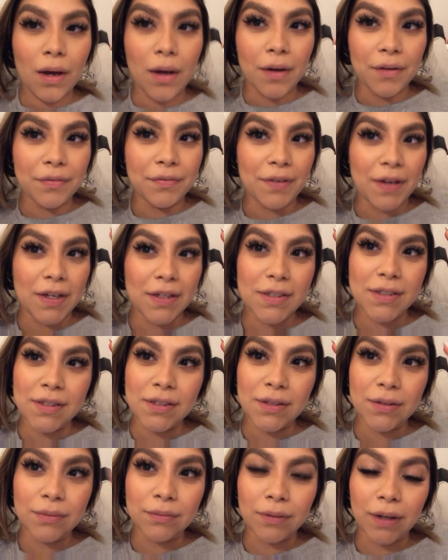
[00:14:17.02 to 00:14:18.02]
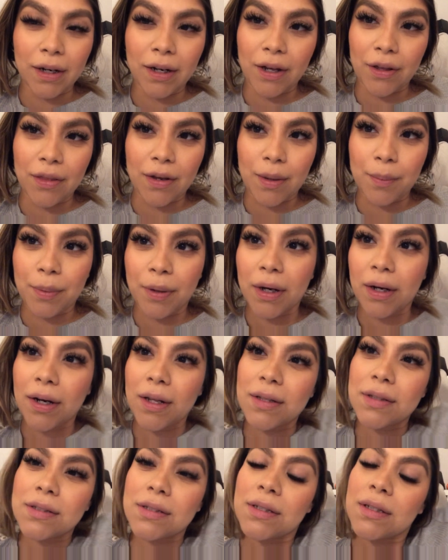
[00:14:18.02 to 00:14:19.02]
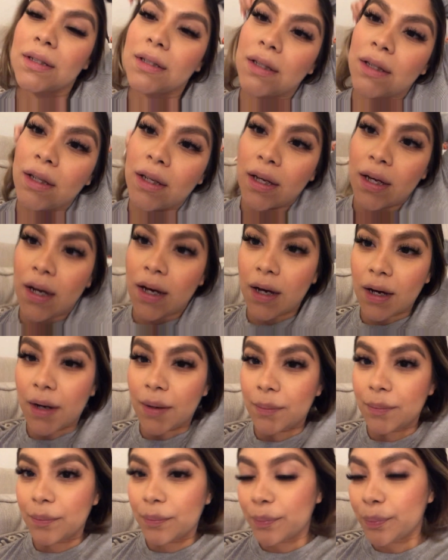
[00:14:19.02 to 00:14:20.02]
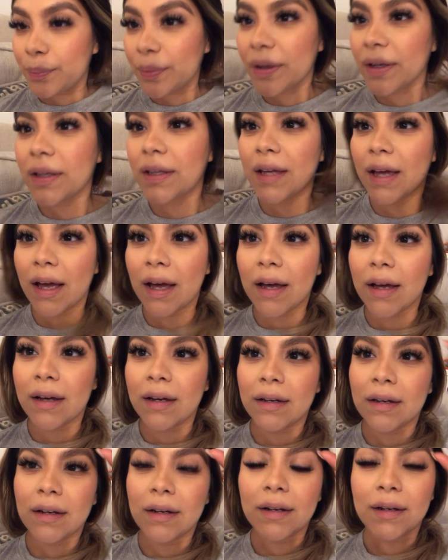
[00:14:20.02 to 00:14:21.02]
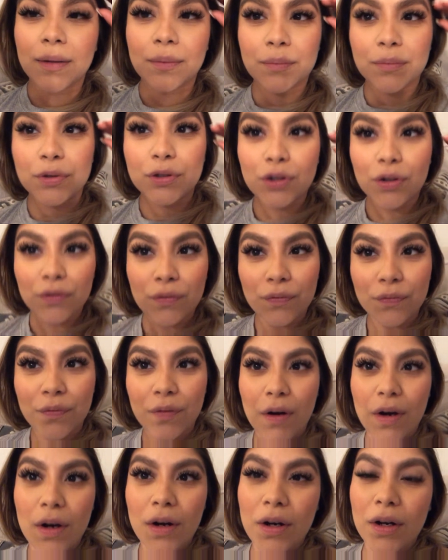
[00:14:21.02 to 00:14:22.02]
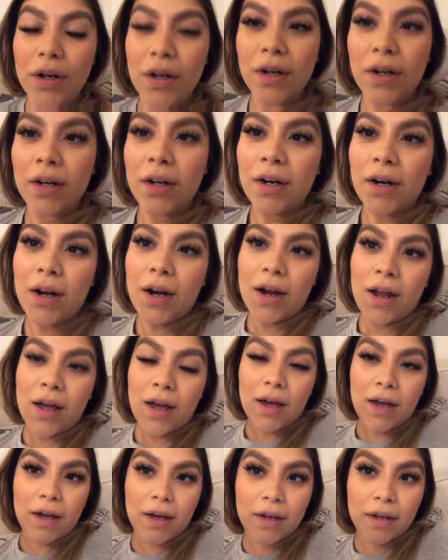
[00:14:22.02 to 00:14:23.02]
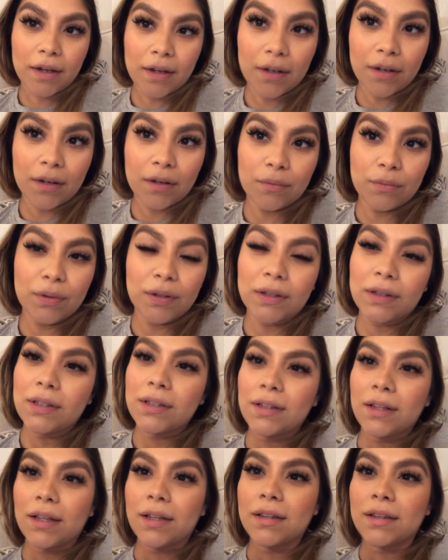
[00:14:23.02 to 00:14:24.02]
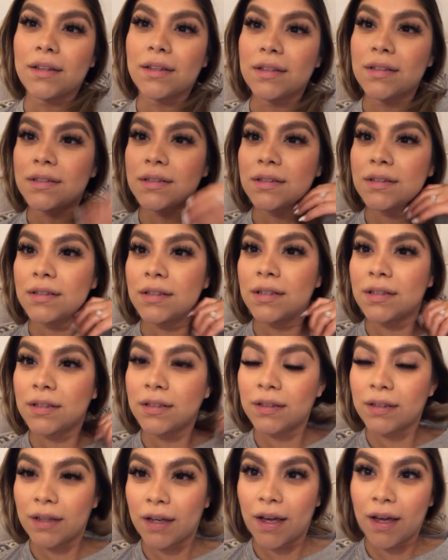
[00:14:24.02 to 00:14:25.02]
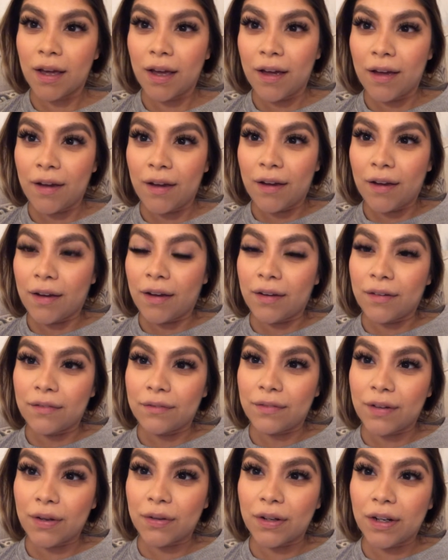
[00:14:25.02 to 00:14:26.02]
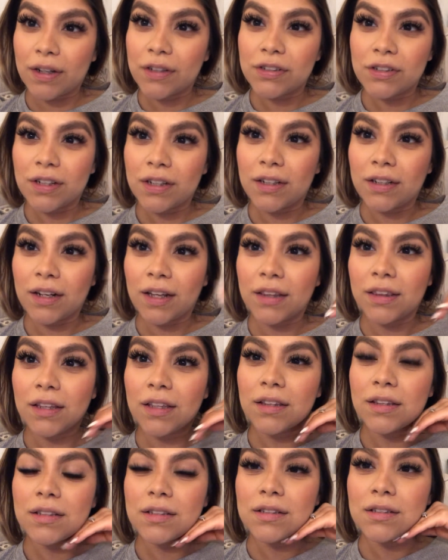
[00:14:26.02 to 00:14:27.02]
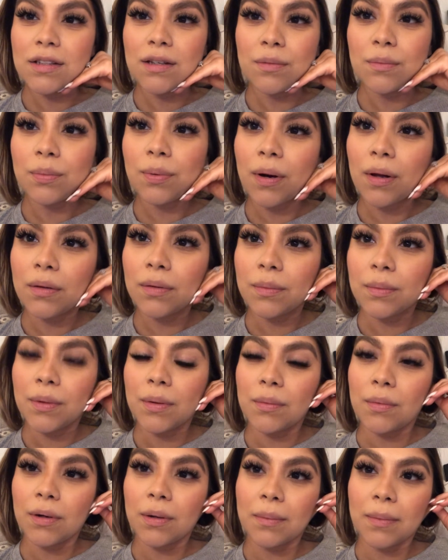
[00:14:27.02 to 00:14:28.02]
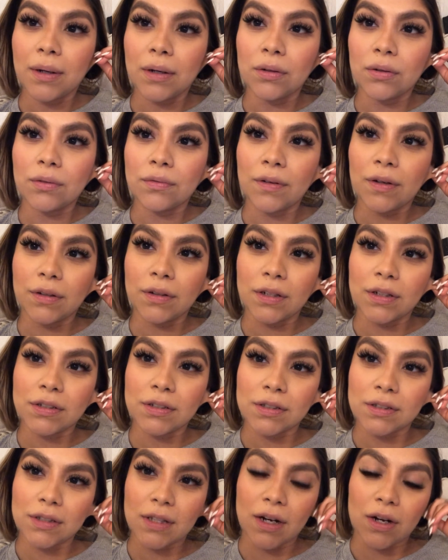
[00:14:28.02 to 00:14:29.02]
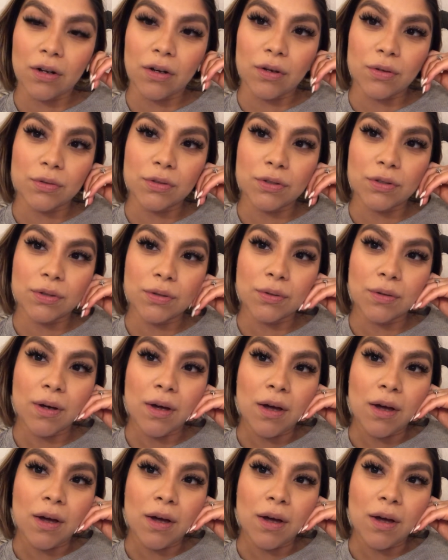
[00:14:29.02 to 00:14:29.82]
face right now that I'm pregnant. But yeah, so far I really like this foundation. I think this is gonna probably be one of my new foundations that I go to.